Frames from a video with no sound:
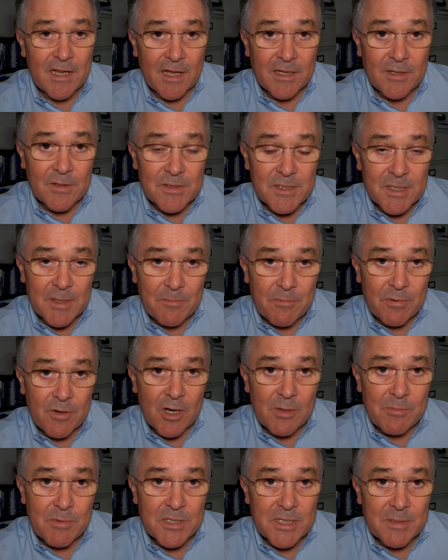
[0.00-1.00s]
I use the
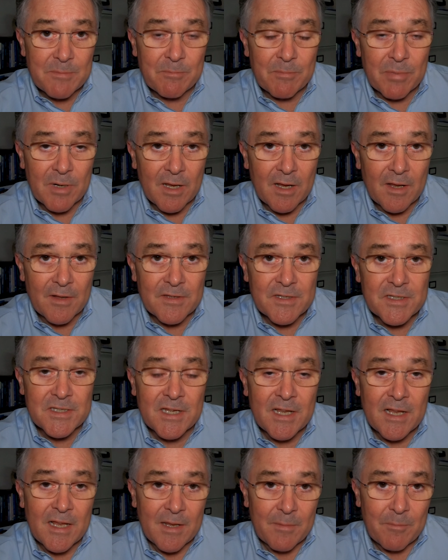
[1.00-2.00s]
appropriate implants,